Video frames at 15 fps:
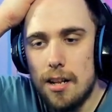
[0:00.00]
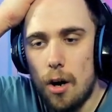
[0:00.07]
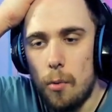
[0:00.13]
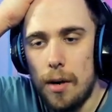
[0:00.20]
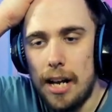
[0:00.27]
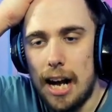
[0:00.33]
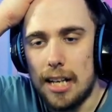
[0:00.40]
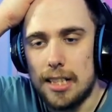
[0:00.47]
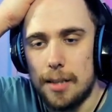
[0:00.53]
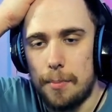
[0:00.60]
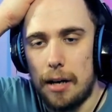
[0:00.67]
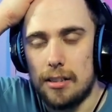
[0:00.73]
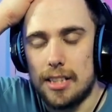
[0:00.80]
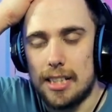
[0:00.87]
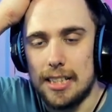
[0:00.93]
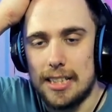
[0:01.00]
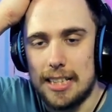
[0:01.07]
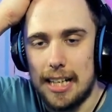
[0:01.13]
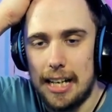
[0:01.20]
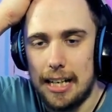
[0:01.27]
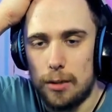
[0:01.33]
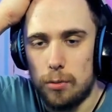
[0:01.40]
Are we actually about to
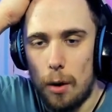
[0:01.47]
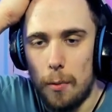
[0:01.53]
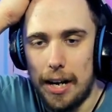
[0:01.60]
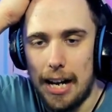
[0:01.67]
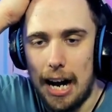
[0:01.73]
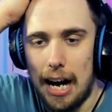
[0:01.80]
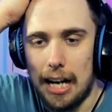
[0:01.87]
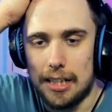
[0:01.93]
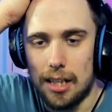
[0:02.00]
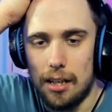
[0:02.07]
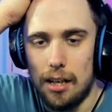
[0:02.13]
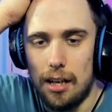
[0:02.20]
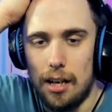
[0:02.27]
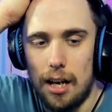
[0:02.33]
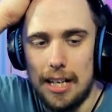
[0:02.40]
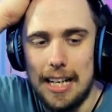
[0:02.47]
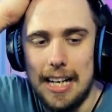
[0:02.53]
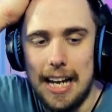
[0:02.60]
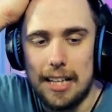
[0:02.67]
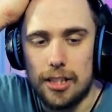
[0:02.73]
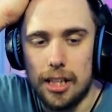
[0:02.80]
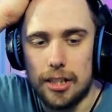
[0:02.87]
concede when we had
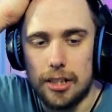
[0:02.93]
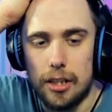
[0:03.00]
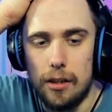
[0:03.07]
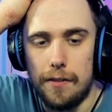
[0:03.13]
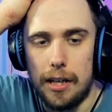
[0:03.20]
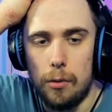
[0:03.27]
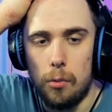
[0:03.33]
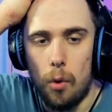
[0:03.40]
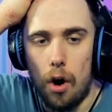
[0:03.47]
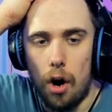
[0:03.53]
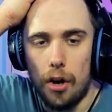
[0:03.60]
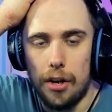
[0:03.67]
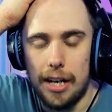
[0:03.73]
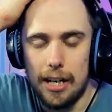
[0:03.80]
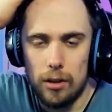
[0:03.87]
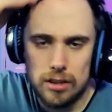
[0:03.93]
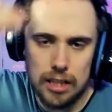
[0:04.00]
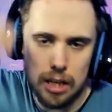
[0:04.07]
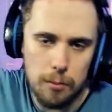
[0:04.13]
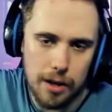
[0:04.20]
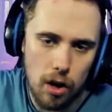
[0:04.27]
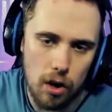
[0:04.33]
literally a 2v1? It looks
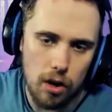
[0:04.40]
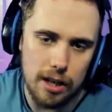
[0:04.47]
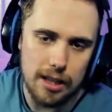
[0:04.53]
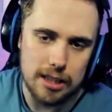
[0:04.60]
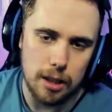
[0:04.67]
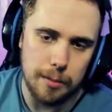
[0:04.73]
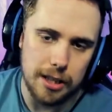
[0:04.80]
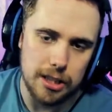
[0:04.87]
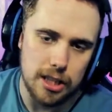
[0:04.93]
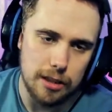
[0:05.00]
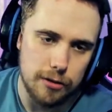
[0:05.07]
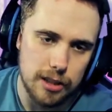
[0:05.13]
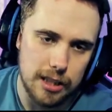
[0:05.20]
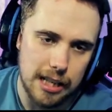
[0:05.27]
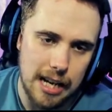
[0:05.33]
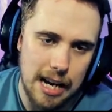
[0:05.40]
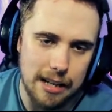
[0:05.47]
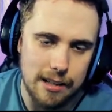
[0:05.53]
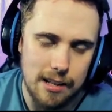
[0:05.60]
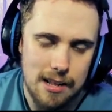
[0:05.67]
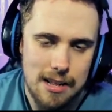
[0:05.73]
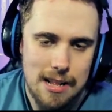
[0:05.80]
like we are. It's going to be a chance for us
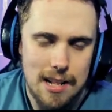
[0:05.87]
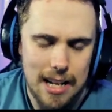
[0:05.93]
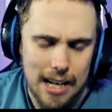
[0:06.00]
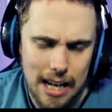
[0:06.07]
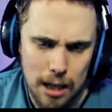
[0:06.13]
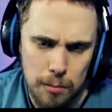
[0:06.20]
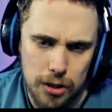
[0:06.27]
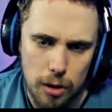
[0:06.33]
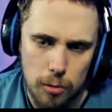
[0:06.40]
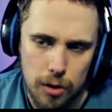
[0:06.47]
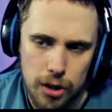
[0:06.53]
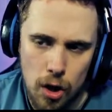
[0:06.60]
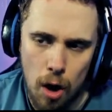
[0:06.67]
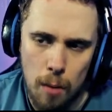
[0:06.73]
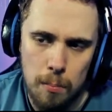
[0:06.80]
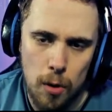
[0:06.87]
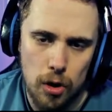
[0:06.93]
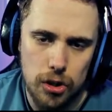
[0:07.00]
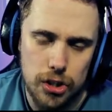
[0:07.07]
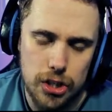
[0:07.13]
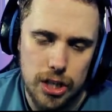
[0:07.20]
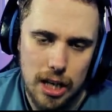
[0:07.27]
again. Calimundo, we're not
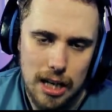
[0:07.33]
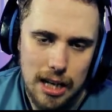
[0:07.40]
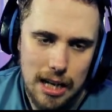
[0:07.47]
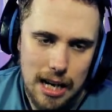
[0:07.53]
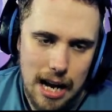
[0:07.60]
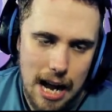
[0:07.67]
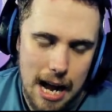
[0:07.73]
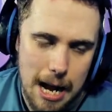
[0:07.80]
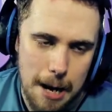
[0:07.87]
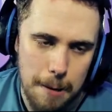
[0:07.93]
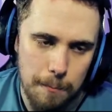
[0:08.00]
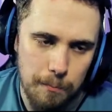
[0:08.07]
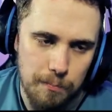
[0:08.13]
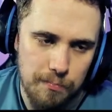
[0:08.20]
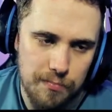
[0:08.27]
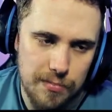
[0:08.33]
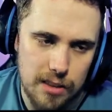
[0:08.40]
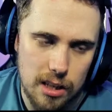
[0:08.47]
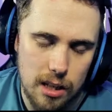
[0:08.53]
much options